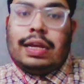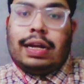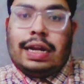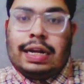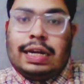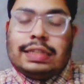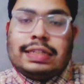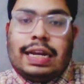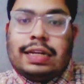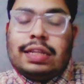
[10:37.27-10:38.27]

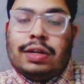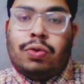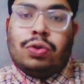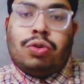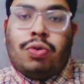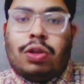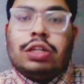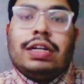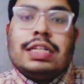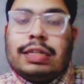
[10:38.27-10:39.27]
understand the go through all the
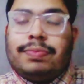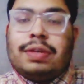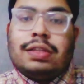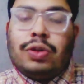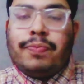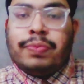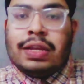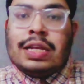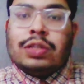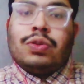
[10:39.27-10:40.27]
concept also.
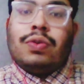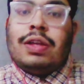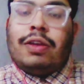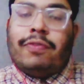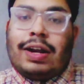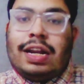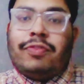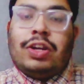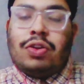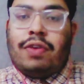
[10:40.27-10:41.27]
So
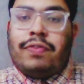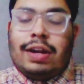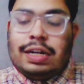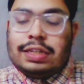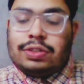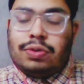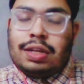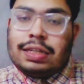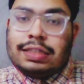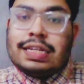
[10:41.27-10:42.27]
whatever you have understood,
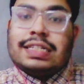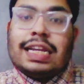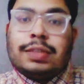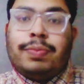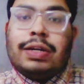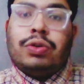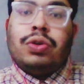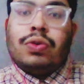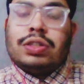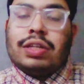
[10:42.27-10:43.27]
just explain to
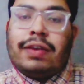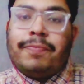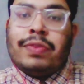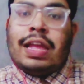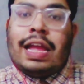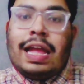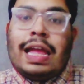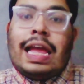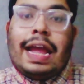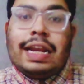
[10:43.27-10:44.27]
yourself,
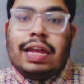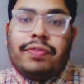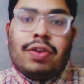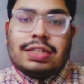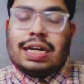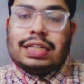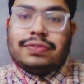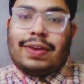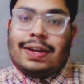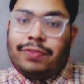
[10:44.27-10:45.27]
and if you are
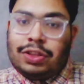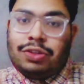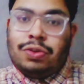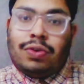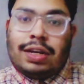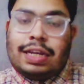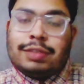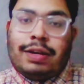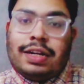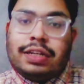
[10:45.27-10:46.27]
satisfied with your
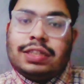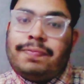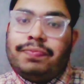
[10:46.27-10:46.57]
explanation,